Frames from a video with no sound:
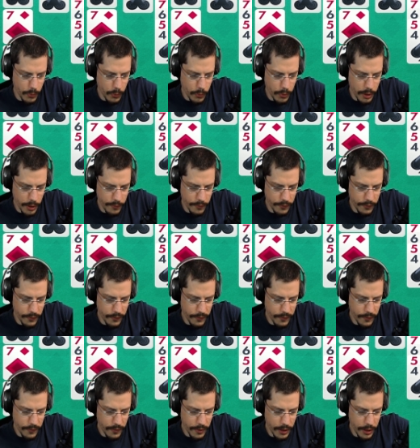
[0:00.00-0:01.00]
We have a
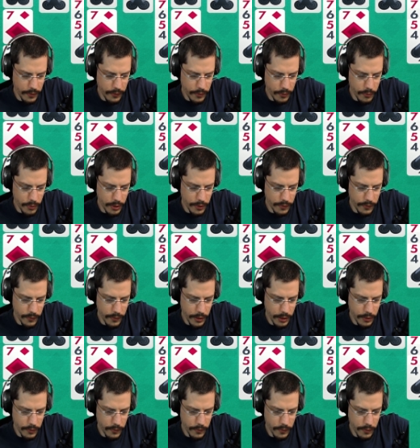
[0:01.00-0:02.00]
6, a red
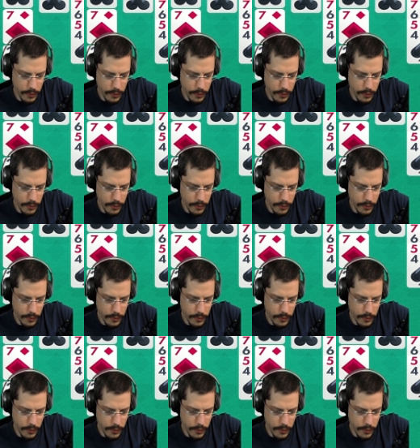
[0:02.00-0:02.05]
6.